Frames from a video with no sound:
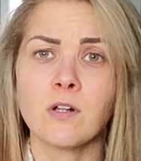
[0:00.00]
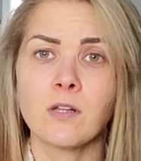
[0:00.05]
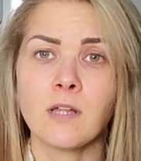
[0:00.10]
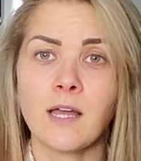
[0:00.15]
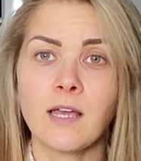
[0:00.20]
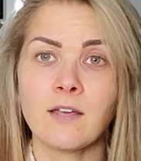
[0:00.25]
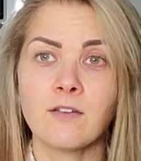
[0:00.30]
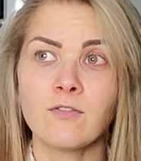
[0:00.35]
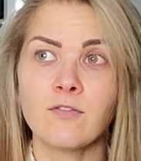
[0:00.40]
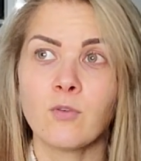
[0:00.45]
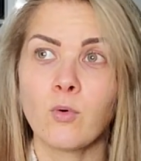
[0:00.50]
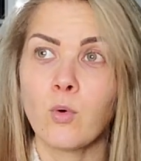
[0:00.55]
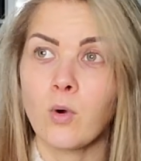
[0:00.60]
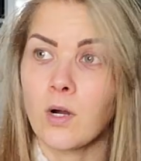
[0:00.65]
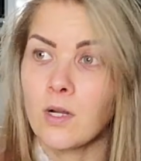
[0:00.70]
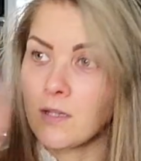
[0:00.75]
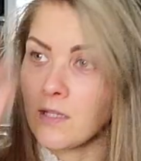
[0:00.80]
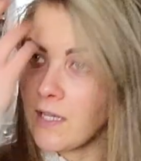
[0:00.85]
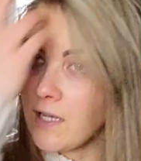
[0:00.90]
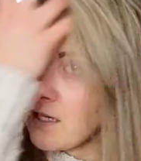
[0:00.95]
life,
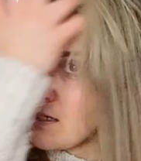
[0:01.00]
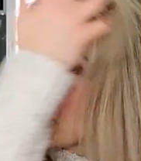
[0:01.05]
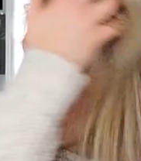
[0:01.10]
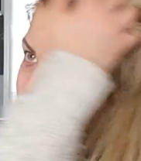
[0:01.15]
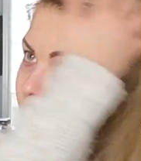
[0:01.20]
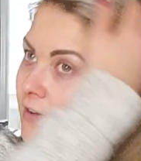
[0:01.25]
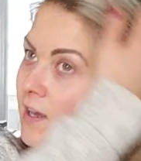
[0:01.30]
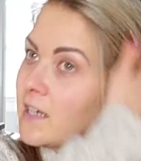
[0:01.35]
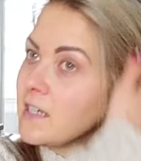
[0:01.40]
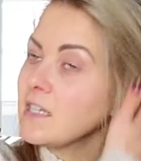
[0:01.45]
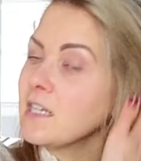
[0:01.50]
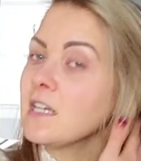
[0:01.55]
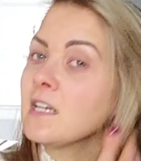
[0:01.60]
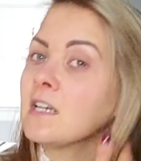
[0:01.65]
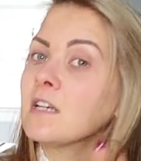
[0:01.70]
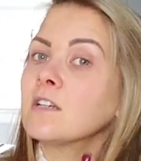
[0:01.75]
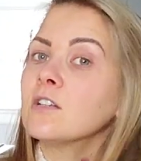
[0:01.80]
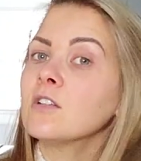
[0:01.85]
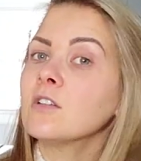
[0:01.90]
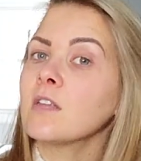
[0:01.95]
or like
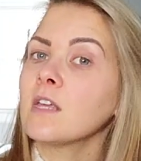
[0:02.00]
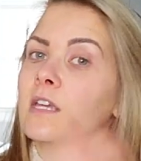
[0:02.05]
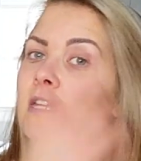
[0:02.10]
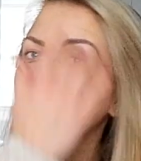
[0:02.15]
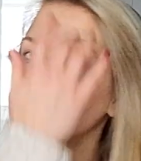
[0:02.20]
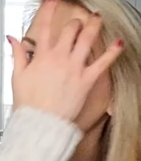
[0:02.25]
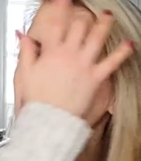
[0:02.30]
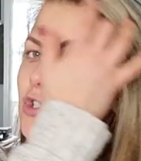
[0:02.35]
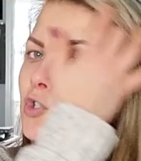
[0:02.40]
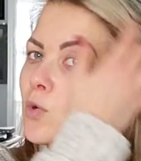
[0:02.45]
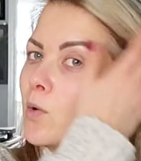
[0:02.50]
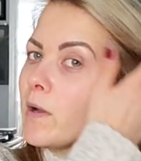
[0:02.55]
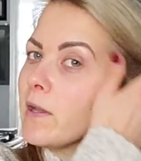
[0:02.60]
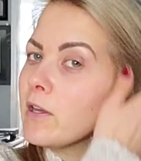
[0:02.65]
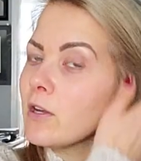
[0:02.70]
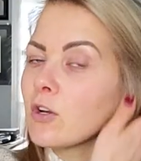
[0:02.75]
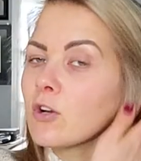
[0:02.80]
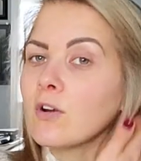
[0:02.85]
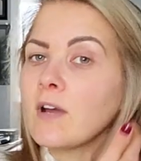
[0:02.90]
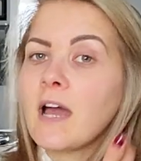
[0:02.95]
finding like joy
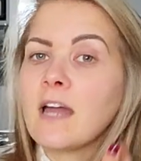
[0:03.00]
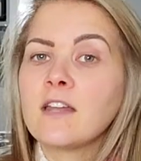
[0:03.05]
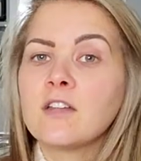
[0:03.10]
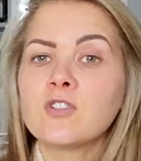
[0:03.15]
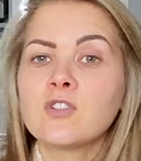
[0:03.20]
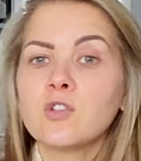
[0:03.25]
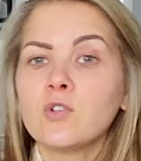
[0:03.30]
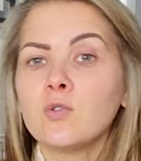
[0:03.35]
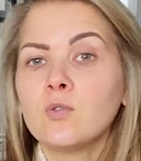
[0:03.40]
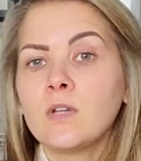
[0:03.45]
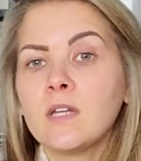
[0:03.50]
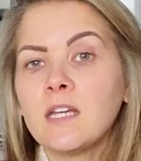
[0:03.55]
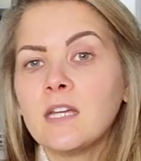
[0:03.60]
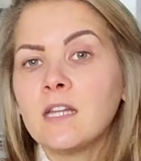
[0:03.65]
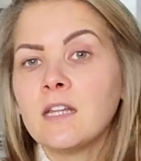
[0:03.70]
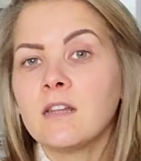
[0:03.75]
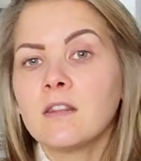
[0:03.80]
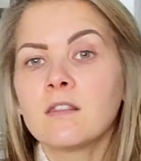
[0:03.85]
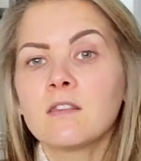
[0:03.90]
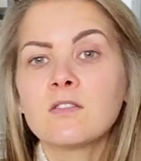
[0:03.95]
or gratitude
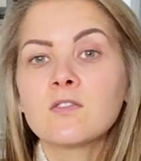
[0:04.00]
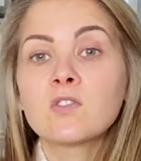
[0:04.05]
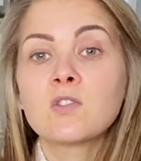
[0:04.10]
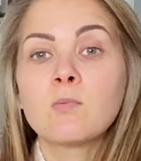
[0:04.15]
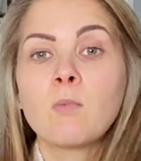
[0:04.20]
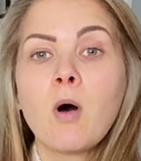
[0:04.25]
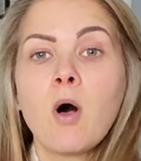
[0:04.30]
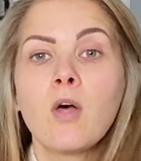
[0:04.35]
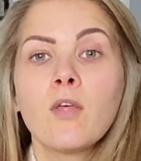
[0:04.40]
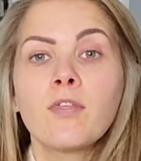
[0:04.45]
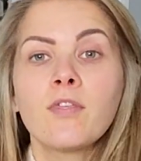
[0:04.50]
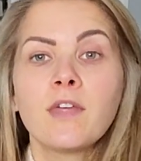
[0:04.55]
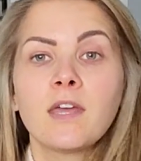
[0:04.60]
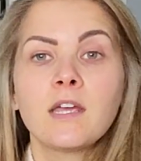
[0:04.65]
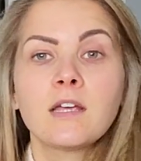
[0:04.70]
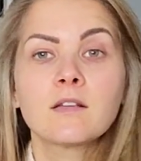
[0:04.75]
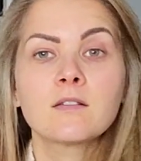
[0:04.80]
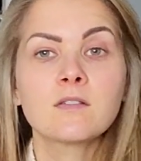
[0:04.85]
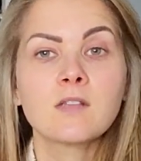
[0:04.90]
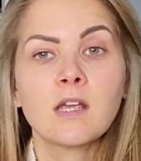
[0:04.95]
in the small
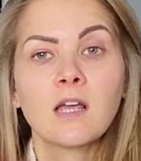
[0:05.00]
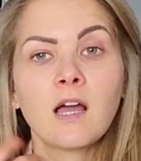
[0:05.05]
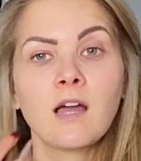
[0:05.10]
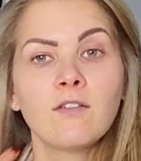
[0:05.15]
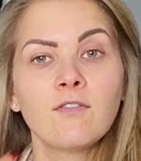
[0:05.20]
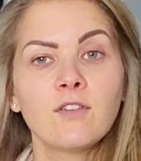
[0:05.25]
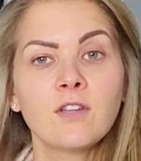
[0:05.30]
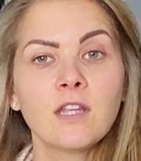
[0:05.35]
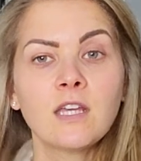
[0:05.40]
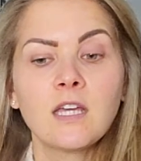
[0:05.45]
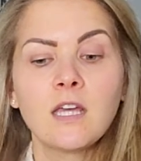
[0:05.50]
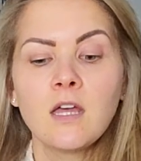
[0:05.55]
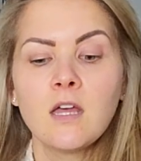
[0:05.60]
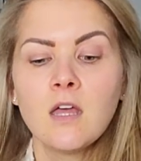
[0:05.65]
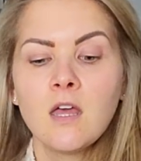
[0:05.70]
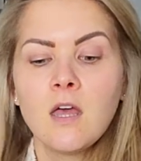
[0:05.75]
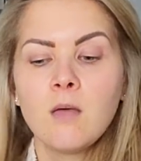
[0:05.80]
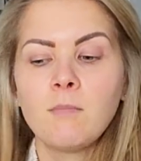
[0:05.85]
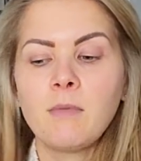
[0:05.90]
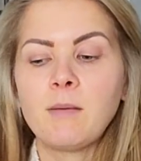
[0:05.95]
things. Like I feel like
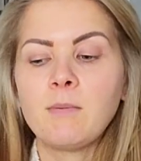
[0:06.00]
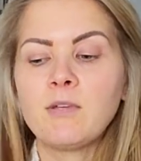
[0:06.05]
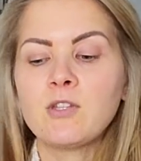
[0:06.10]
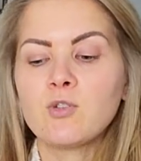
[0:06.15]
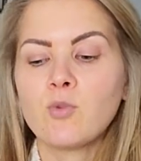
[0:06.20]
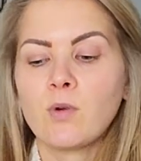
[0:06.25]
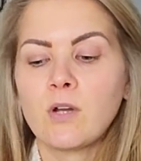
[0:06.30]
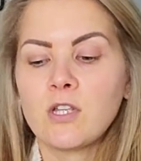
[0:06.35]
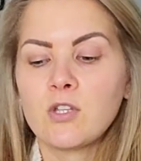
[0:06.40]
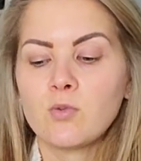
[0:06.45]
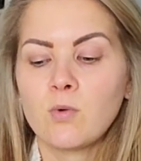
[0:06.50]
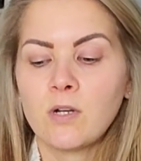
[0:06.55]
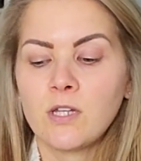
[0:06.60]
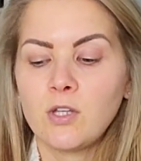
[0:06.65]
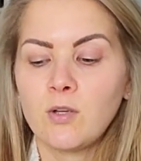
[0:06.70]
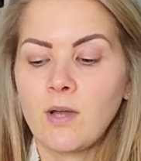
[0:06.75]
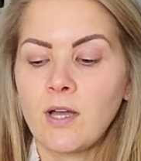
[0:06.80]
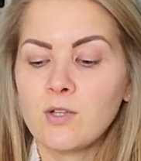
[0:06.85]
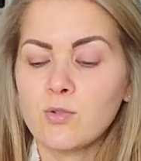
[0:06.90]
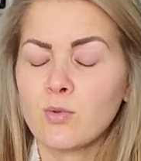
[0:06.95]
maybe 2020
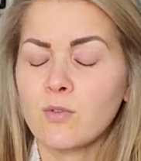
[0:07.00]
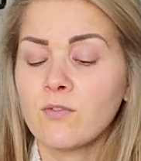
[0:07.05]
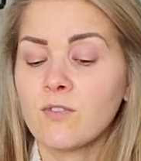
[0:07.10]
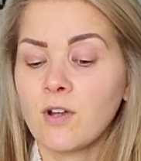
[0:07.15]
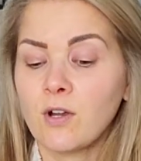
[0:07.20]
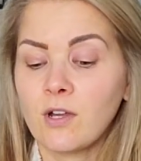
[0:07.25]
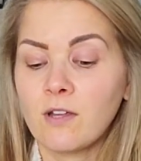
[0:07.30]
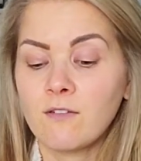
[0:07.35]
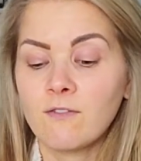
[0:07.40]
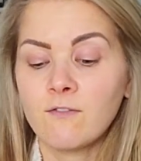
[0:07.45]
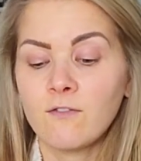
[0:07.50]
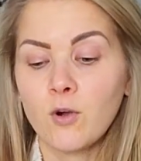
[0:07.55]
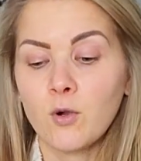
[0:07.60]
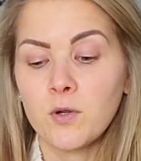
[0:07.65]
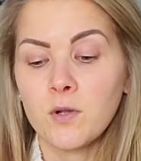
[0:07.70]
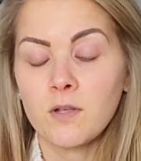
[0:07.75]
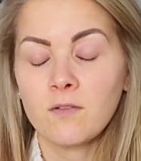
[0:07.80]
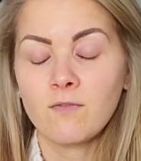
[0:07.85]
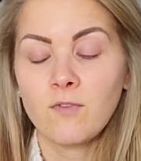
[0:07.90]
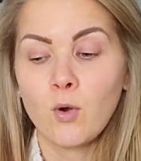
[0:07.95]
you guys were very
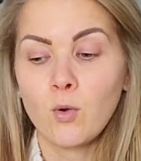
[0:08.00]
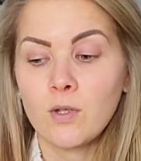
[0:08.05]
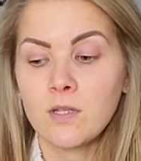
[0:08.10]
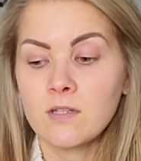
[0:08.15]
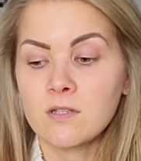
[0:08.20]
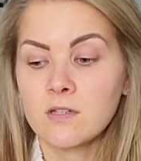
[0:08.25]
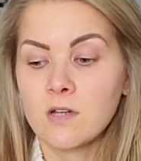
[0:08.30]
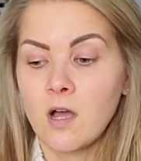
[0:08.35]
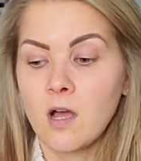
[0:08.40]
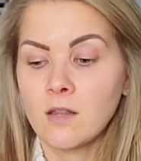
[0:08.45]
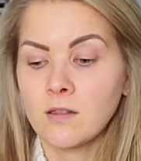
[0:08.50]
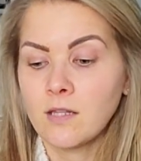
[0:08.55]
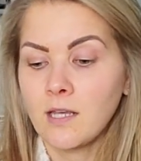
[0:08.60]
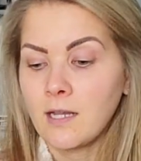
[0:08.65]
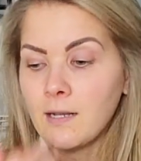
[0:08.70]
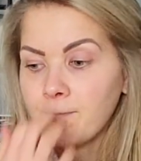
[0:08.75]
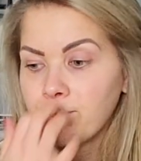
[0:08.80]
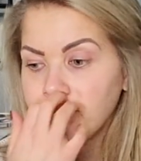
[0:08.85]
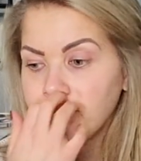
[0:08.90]
focused on like